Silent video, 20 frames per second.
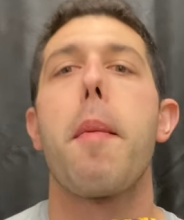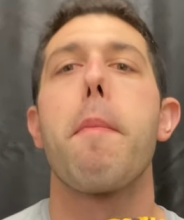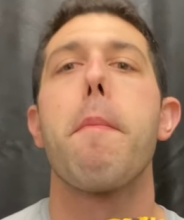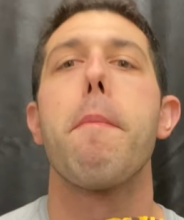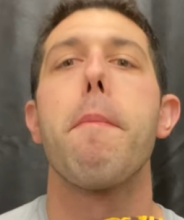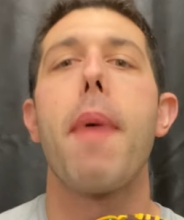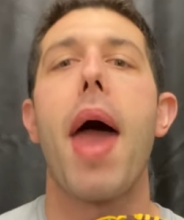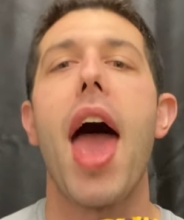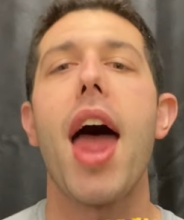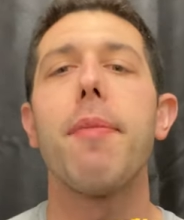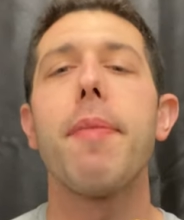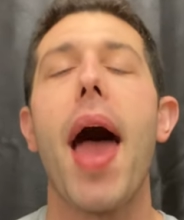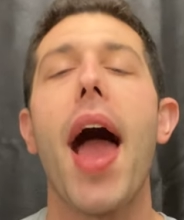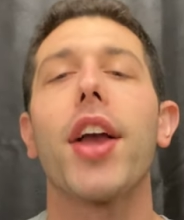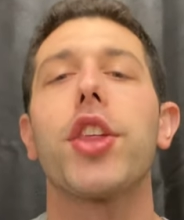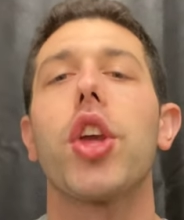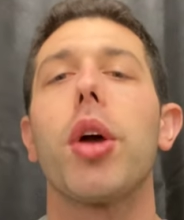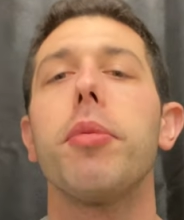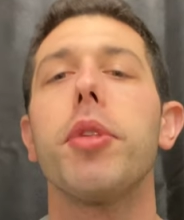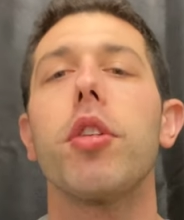Mad
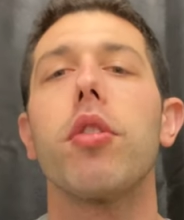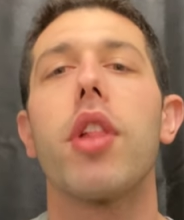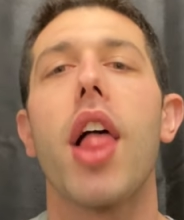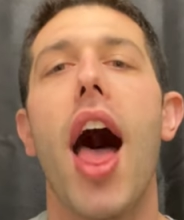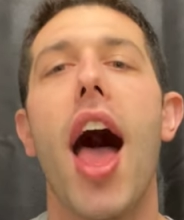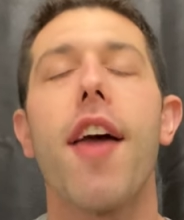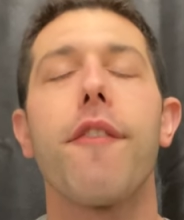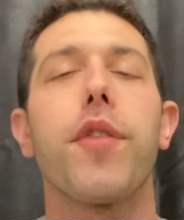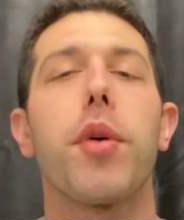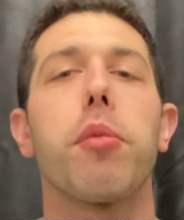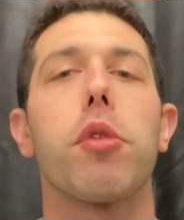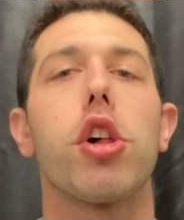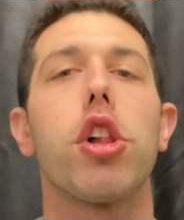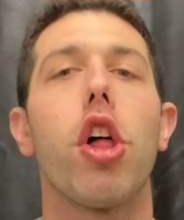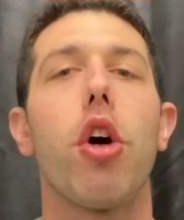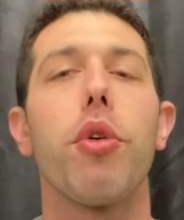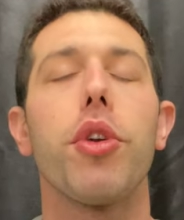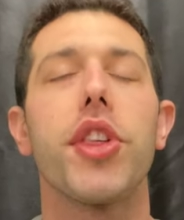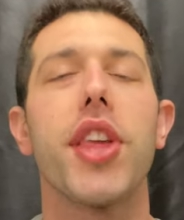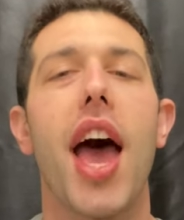Knox coming to you live from
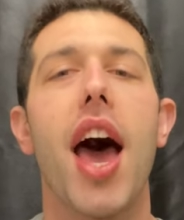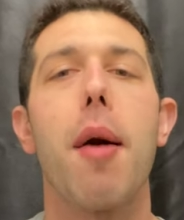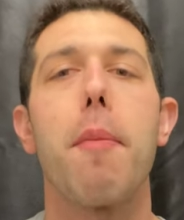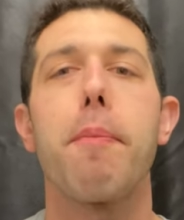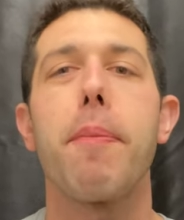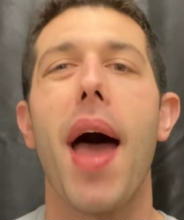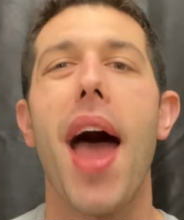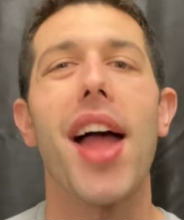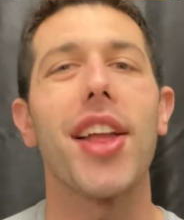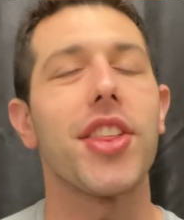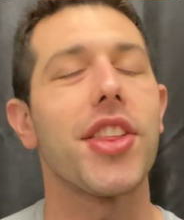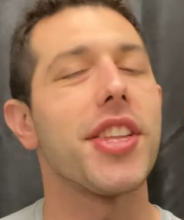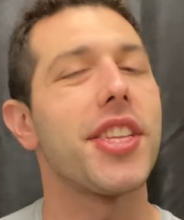Closeout Bats,